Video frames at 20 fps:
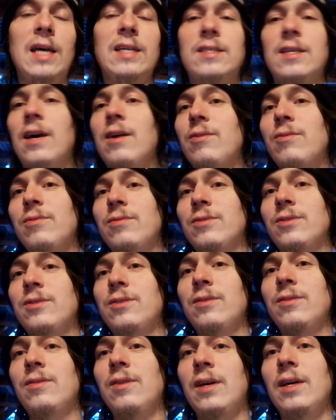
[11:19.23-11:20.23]

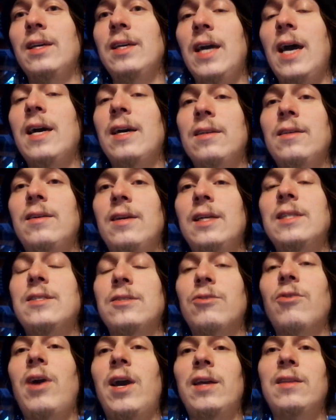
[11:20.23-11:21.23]
sounds yeah,
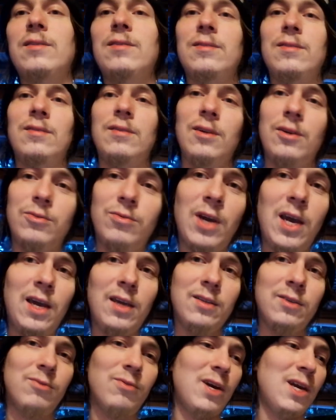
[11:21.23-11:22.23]
it's great.
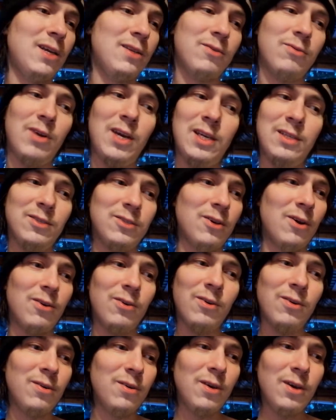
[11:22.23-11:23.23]
Great
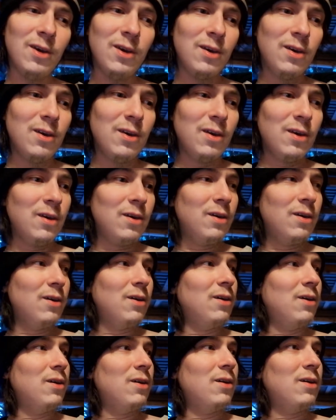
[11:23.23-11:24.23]
song.
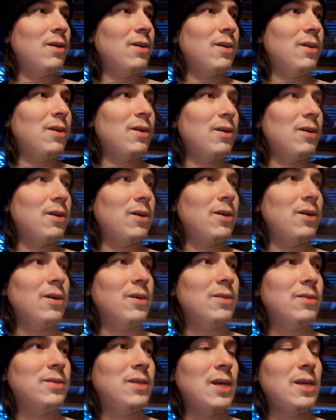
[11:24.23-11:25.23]

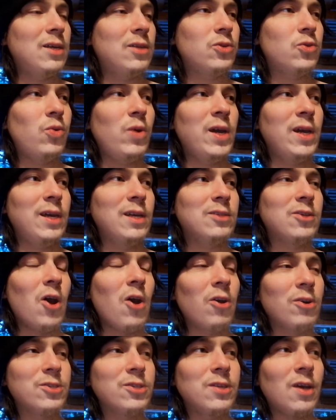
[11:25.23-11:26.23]
The twin
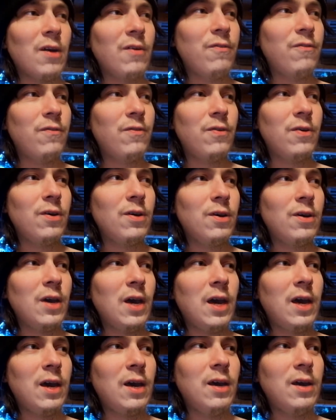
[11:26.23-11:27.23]
guitar stuff.
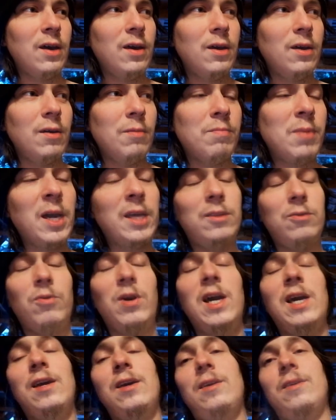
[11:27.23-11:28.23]
By the
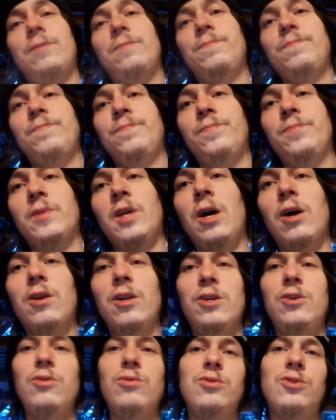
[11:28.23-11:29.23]
way,
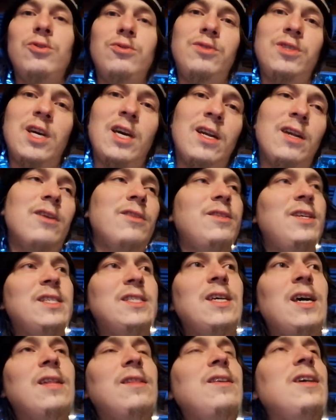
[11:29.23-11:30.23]
on a YouTube channel, they
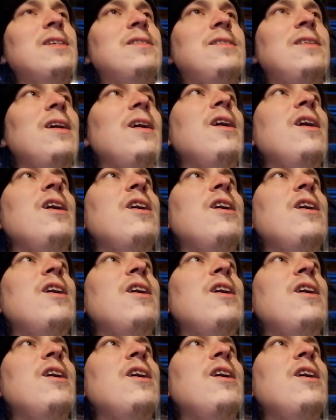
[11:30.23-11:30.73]
said that